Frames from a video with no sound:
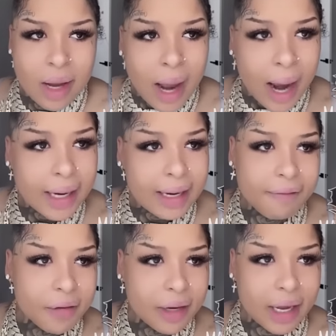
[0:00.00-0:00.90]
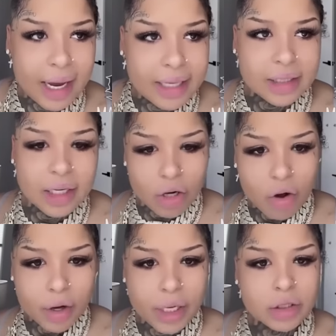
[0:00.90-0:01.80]
that. And I feel like as an
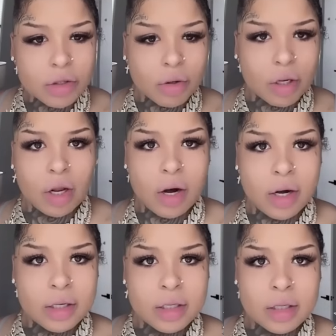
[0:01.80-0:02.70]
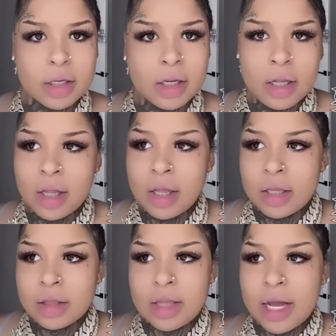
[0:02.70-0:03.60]
adult, he's gonna learn
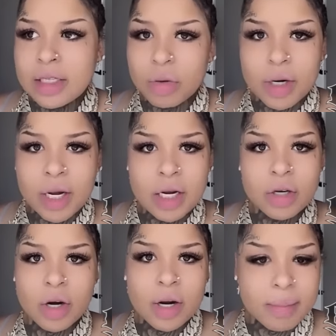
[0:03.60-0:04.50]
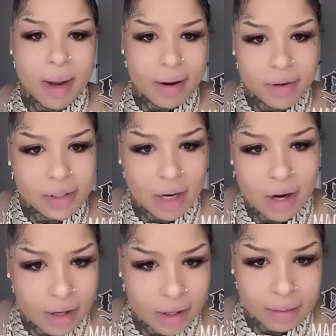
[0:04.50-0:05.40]
that's gonna hinder him every
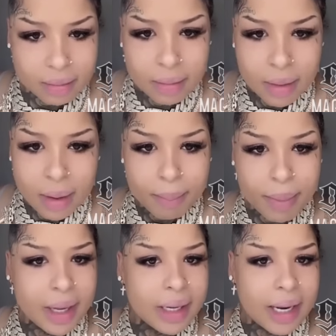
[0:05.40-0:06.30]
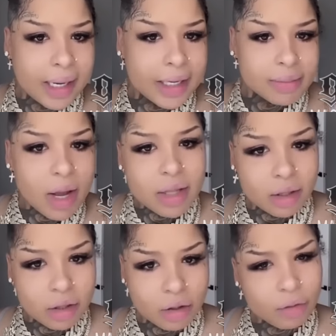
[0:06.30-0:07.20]
time being like his
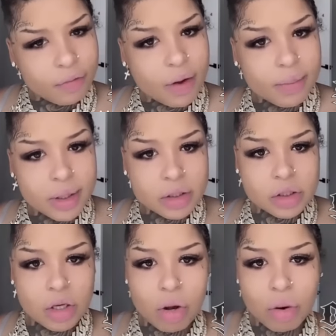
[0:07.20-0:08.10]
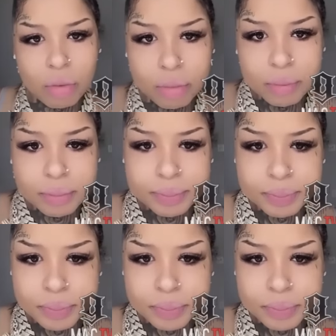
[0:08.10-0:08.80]
mother. You feel me? So